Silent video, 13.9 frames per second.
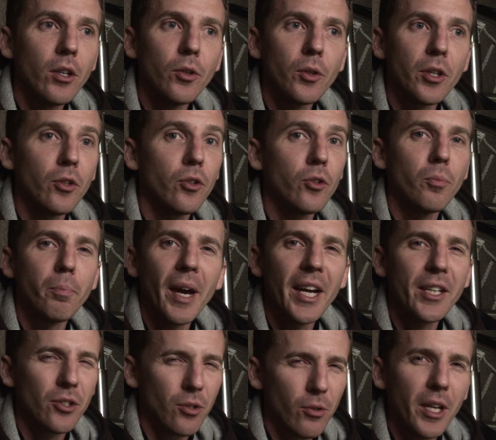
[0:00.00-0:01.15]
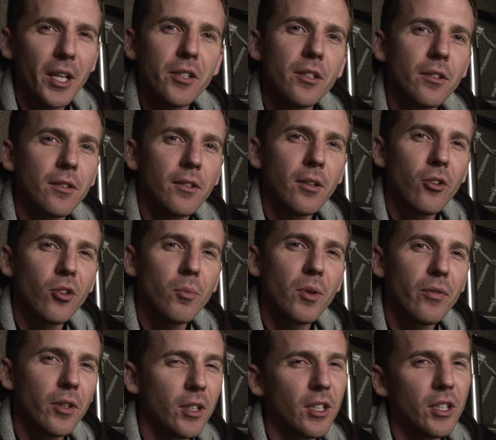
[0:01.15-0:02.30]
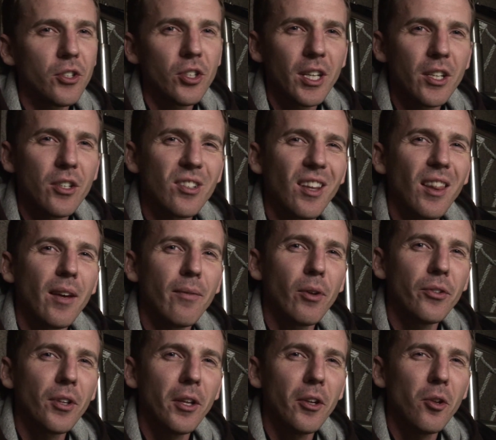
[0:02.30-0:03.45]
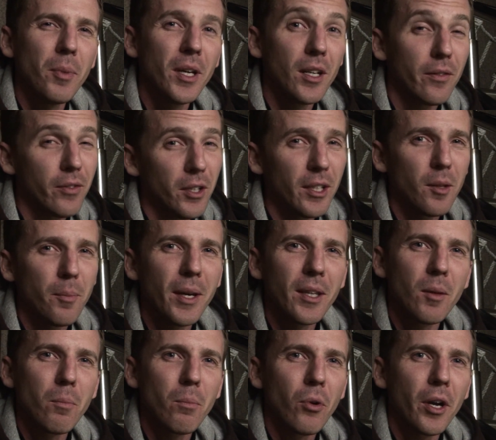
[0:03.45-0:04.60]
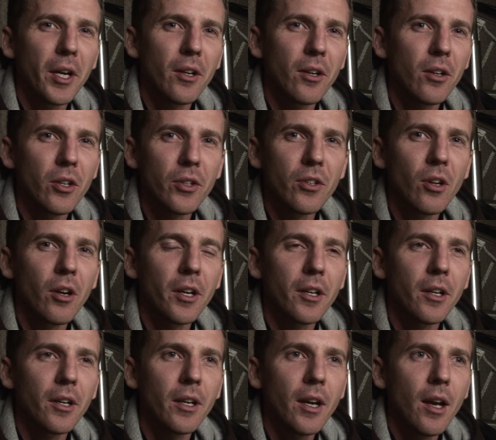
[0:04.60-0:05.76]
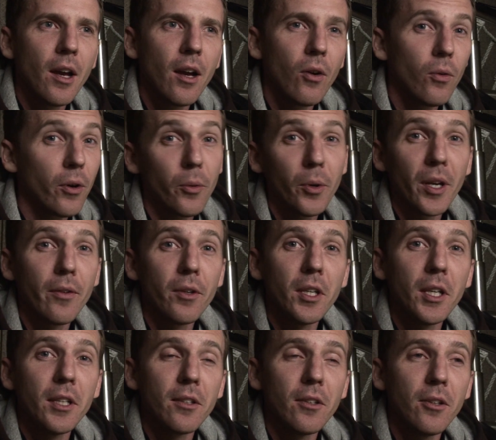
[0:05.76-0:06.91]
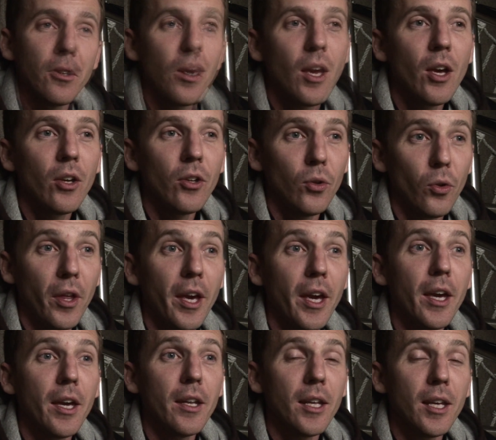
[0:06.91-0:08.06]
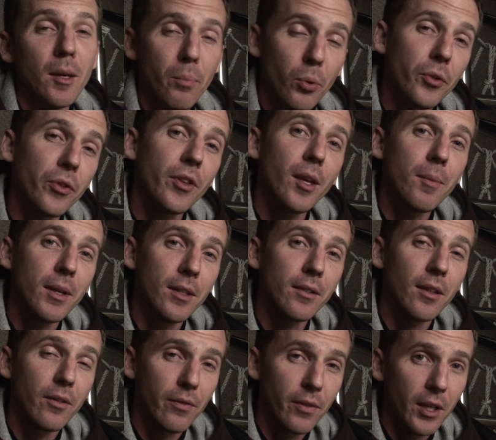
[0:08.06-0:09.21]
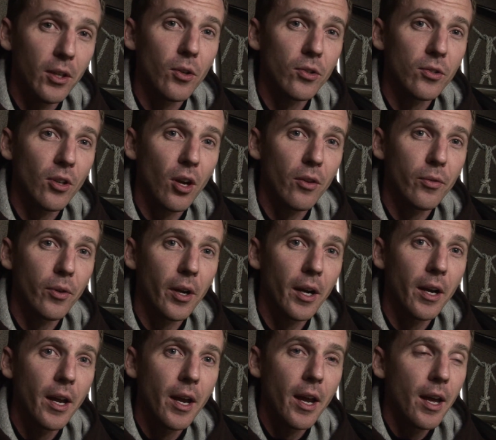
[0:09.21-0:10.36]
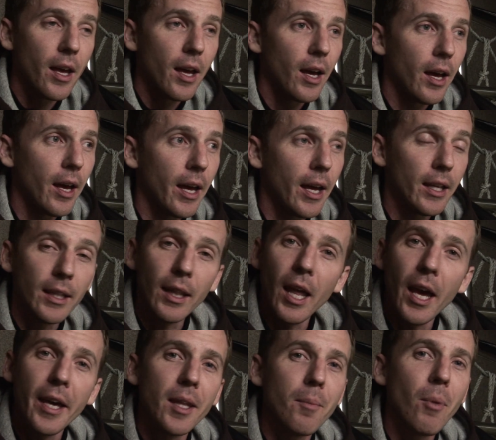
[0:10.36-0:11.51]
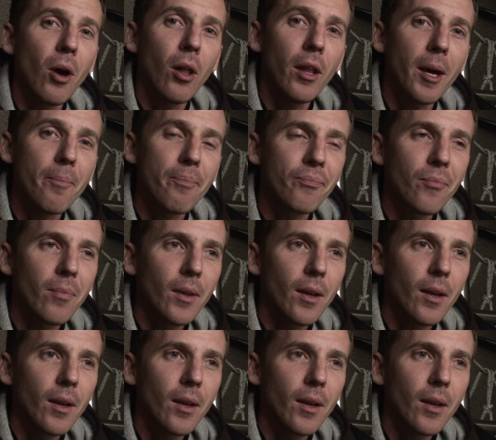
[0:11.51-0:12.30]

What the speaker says: You can do batch corrections to them if you need to change the levels a little bit, if you need to make them brighter or darker, or whatever you need to do. You then import them into the video software and line them all up.